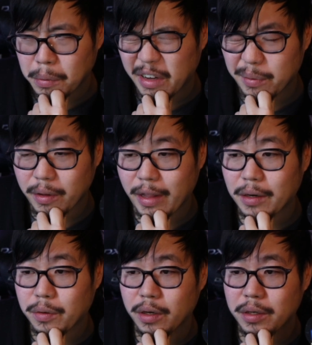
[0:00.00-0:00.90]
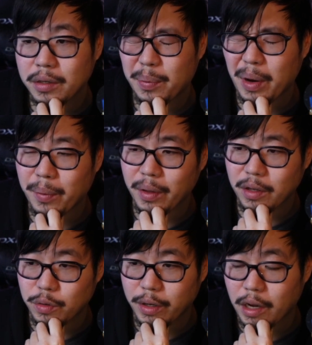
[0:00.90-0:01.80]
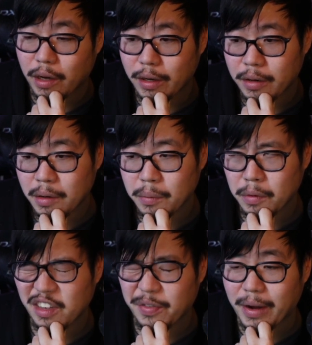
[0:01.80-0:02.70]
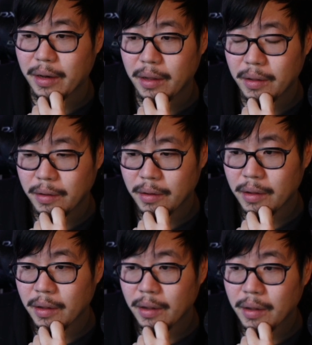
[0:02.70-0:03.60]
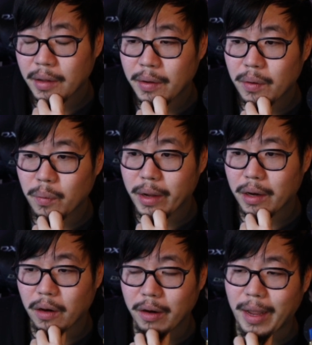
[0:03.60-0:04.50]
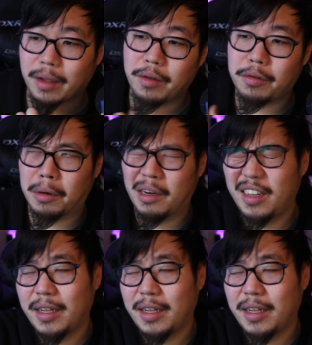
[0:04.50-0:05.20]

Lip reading: We'll hit him with the Land Crush. They're probably bringing the Droogadon in, which is fine. We'll get our Ekans here.